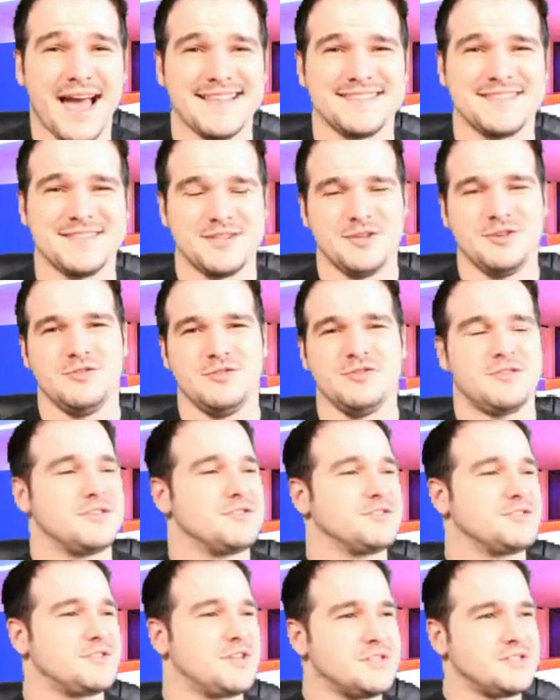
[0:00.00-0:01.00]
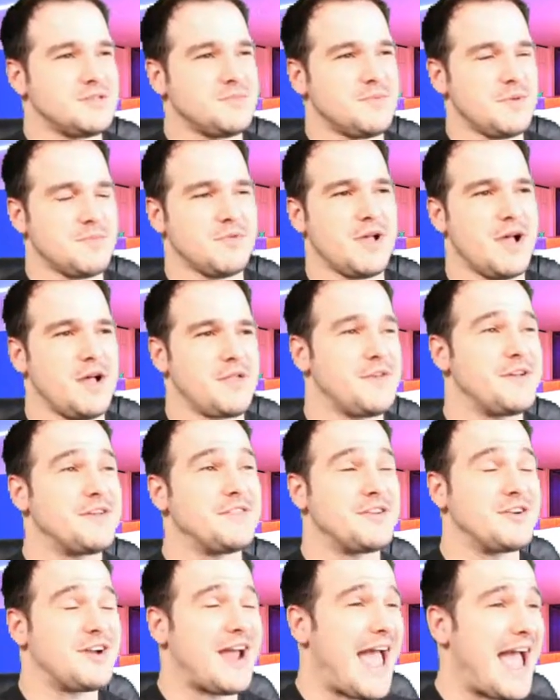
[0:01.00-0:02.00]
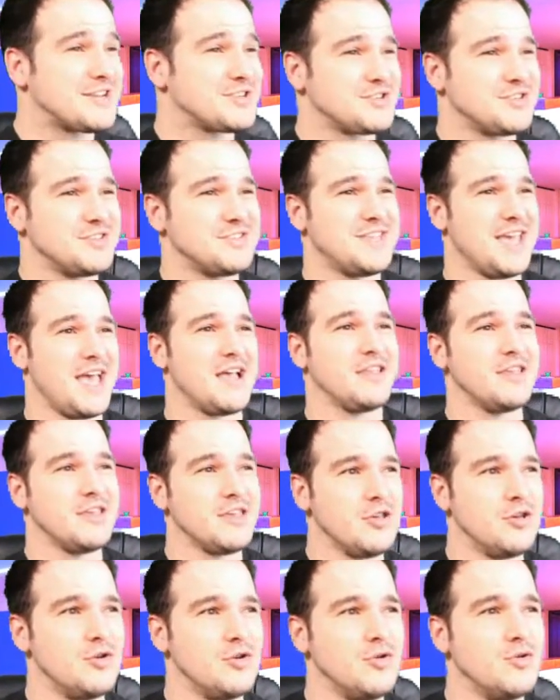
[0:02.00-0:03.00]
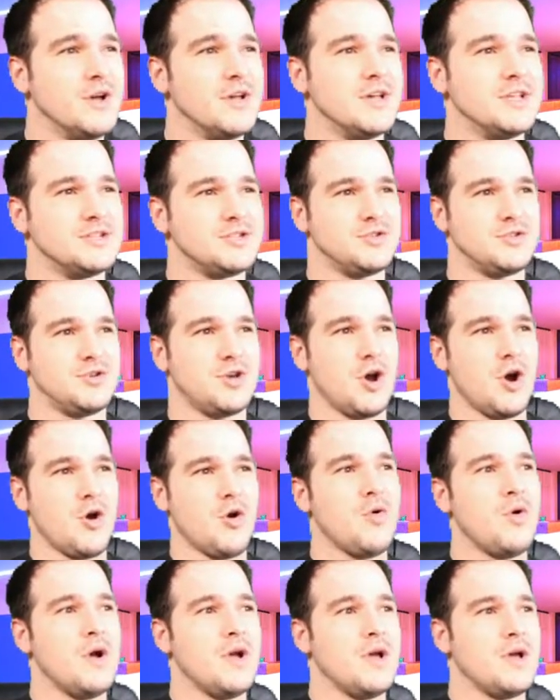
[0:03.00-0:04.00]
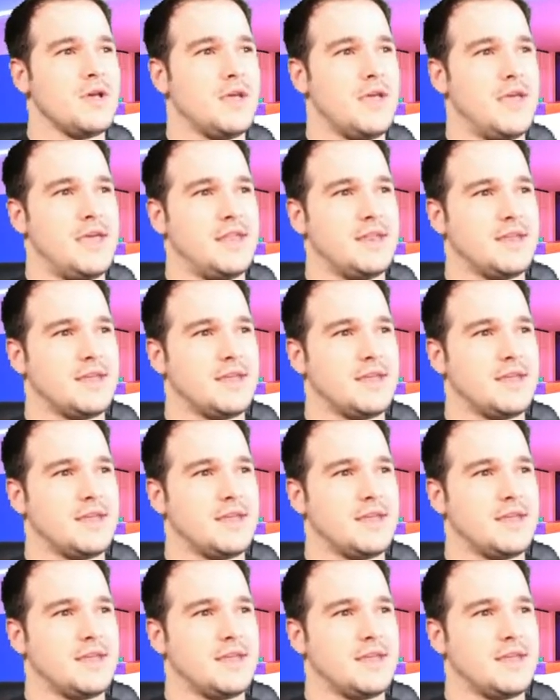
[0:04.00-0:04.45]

to do, there's tons of people out there that are actually telling you to go and